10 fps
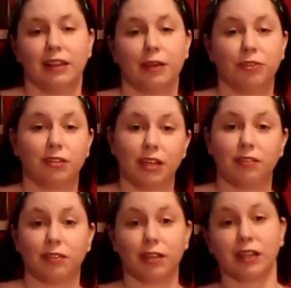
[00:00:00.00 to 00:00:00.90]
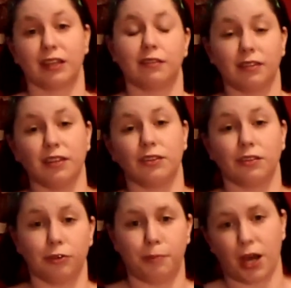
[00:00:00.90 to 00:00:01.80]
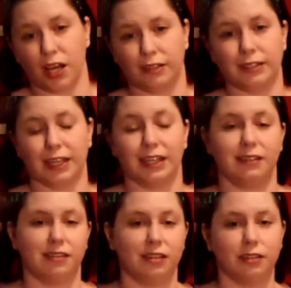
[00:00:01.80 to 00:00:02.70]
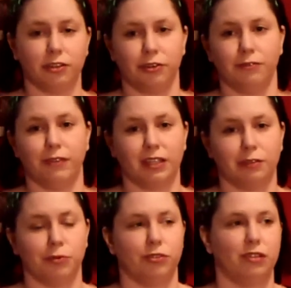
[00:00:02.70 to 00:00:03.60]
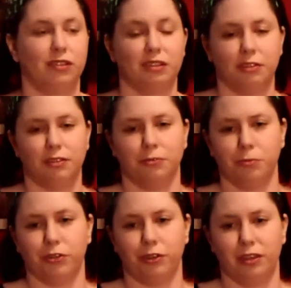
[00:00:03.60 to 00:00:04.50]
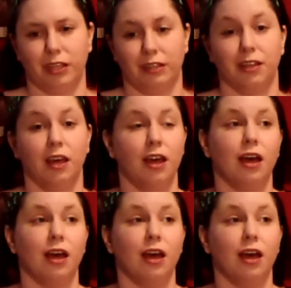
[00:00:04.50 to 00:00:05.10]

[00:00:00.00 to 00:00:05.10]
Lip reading: They would say something like seasonal pasta and seasonal vegetables and seasonal this.